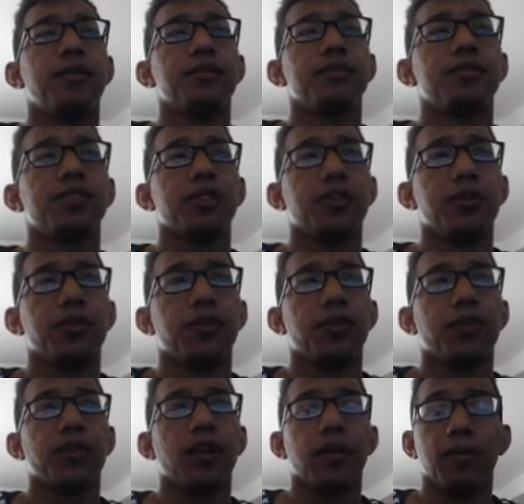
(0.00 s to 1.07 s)
So
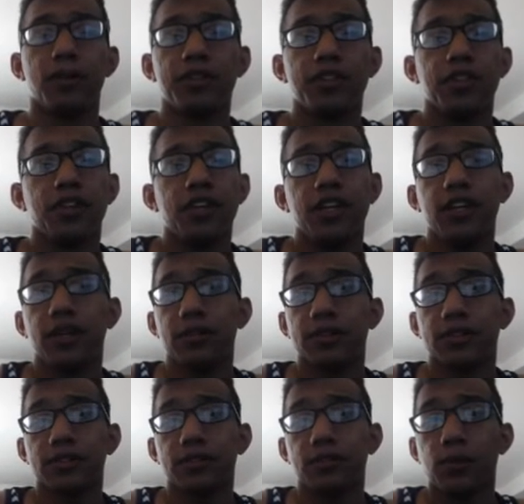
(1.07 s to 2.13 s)
originally it was a
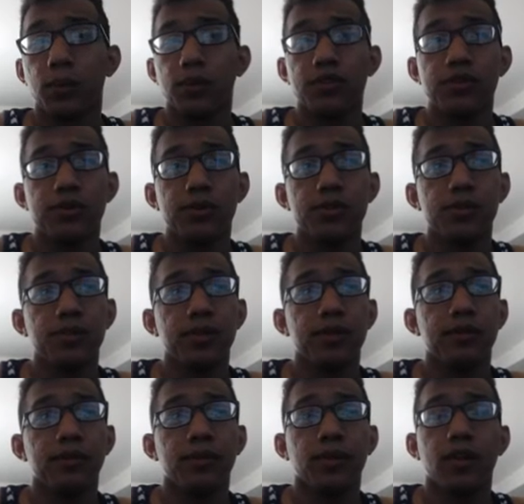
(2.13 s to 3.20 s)
4-2 split
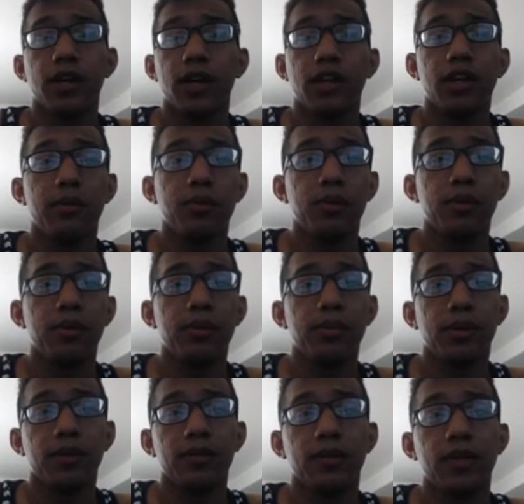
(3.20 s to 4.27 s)
for Kaguya Moonbeam
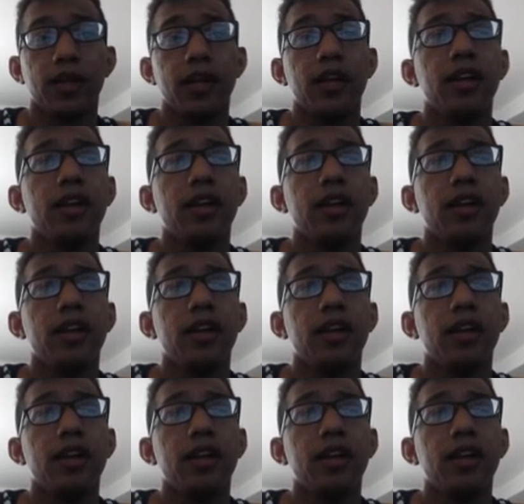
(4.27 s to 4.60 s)
Butterfly.